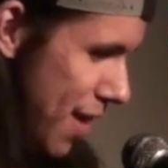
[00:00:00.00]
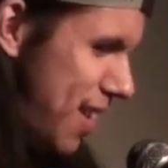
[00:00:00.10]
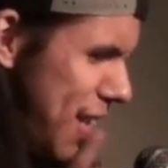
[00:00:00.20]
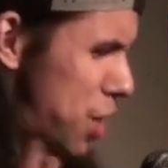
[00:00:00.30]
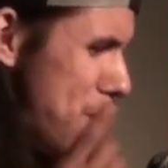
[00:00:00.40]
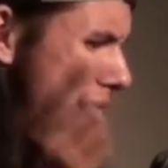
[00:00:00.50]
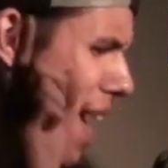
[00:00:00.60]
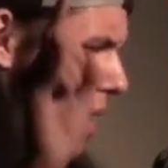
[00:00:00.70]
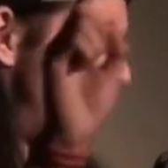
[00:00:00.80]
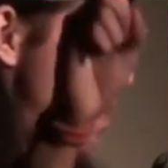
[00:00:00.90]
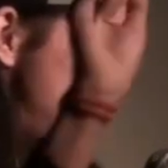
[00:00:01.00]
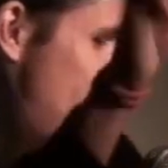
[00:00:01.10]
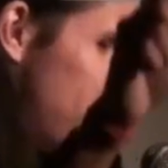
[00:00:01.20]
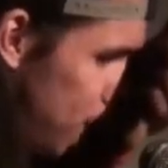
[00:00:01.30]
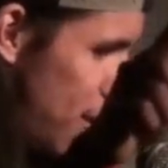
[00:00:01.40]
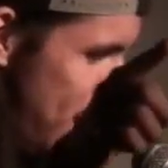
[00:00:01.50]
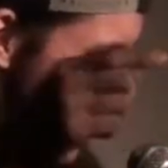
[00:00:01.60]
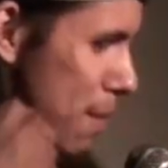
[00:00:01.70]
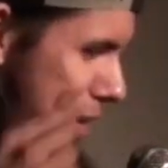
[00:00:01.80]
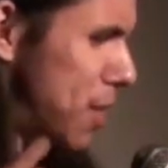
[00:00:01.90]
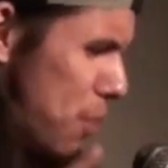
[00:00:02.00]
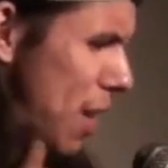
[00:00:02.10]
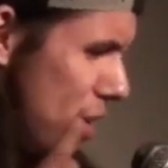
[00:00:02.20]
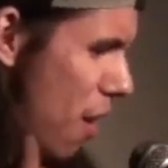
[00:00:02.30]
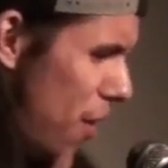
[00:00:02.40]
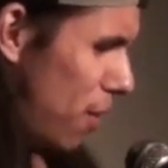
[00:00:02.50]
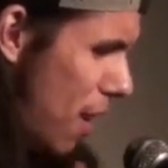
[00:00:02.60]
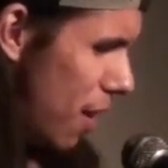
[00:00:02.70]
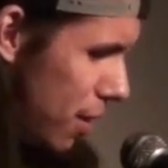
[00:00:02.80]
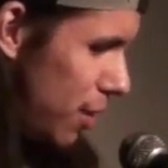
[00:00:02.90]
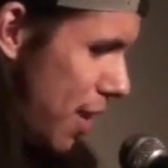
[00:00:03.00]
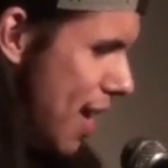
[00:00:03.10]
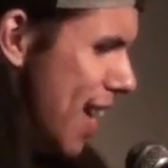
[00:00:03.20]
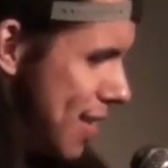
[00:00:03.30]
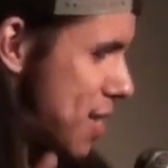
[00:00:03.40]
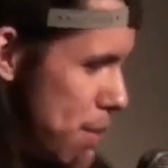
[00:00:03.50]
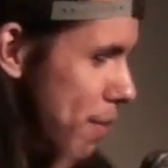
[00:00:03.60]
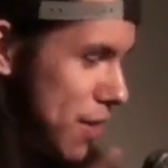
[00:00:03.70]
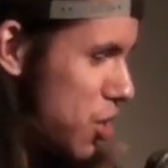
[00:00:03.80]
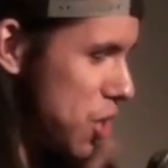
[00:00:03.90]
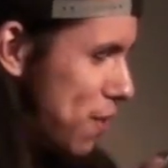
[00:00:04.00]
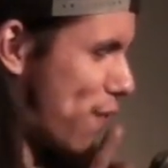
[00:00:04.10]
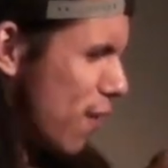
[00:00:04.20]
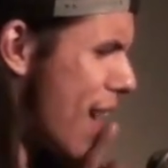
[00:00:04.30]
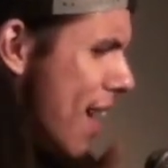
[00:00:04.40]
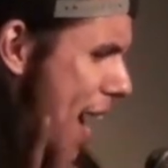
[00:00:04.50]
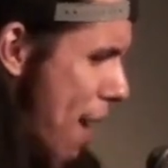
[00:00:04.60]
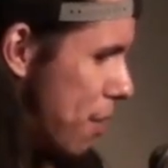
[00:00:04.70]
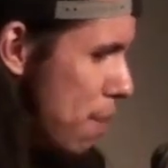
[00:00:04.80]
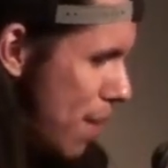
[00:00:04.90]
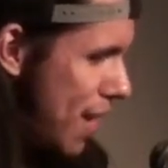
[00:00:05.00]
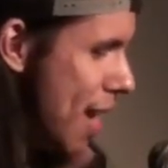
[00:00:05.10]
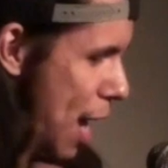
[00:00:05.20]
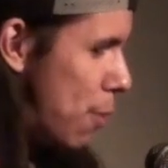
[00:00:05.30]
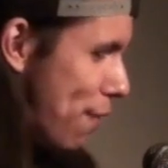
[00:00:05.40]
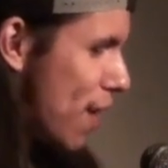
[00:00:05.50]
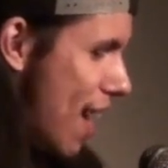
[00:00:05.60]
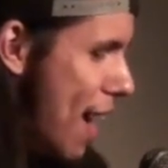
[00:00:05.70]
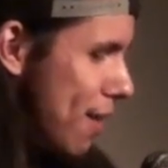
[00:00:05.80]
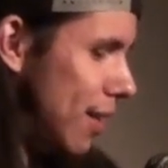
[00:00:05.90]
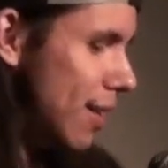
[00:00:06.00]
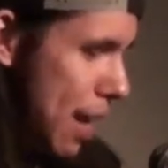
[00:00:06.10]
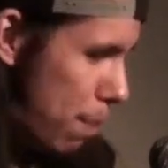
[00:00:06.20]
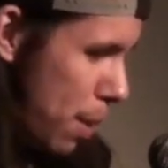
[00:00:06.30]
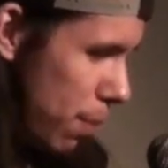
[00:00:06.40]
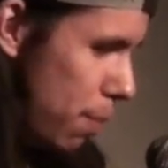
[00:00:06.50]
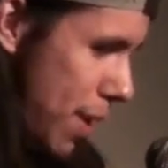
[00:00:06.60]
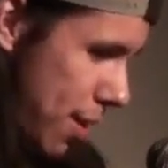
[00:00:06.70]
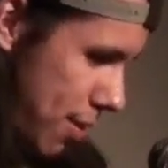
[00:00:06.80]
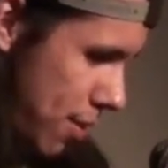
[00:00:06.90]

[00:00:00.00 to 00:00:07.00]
teach me how to be ugly, because we are all ugly, and some of us just forgot how to be, and we forgot how to let people be.